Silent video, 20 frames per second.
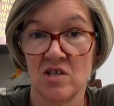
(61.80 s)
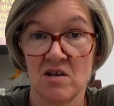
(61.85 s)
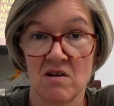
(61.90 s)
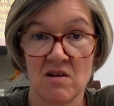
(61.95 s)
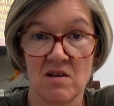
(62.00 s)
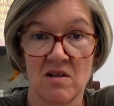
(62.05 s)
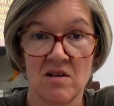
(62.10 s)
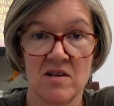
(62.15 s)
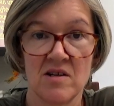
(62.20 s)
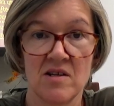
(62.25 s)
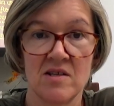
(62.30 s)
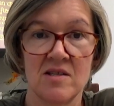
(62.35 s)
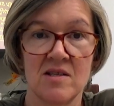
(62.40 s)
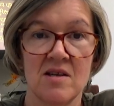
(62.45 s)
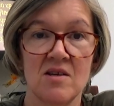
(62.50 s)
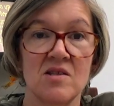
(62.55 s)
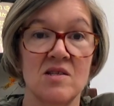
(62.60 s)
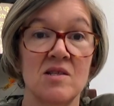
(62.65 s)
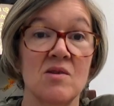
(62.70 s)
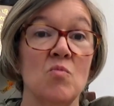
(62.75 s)
Douglas,
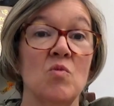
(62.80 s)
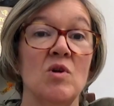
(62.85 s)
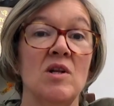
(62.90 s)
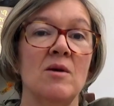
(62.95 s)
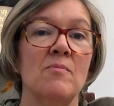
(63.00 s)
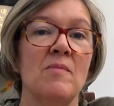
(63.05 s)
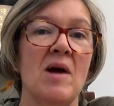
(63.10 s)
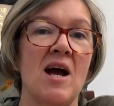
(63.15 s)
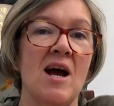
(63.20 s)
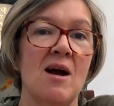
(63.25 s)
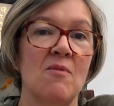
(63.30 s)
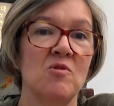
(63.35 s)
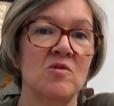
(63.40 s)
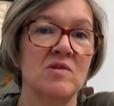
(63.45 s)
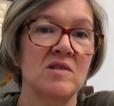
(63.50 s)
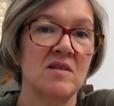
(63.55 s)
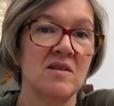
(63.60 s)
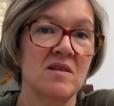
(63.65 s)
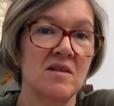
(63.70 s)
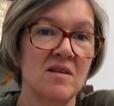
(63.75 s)
Sir William
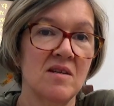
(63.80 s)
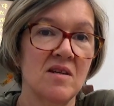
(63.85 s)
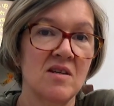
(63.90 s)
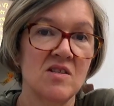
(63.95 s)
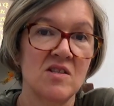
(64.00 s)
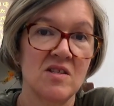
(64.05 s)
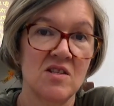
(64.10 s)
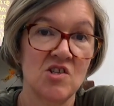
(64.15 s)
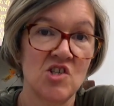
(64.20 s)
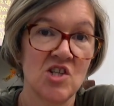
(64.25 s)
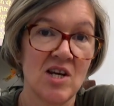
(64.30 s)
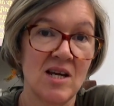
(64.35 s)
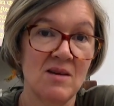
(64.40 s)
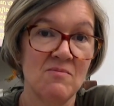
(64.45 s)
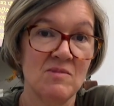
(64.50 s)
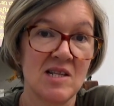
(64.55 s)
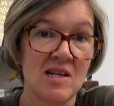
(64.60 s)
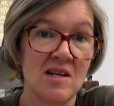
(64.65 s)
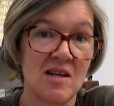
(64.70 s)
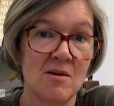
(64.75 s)
Hamilton, Sir
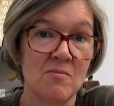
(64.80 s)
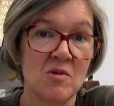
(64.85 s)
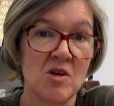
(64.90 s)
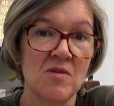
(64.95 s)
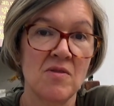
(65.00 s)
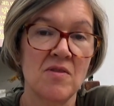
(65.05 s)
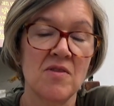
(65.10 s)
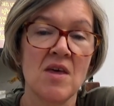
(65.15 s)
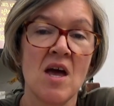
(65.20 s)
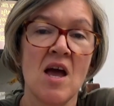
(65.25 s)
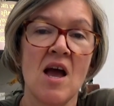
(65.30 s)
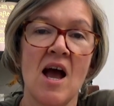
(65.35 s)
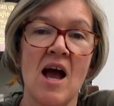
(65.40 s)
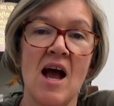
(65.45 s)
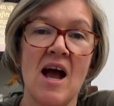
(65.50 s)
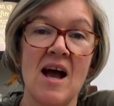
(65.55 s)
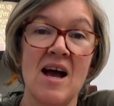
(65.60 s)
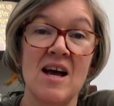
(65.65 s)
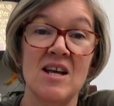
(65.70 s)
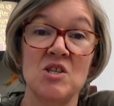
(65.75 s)
James Learmonth,
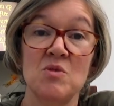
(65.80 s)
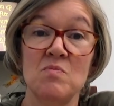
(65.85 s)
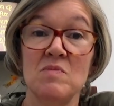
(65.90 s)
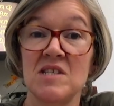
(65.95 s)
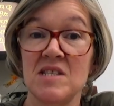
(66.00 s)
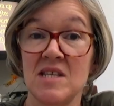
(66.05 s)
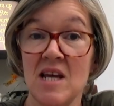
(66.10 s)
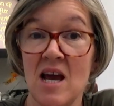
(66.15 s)
and Mr.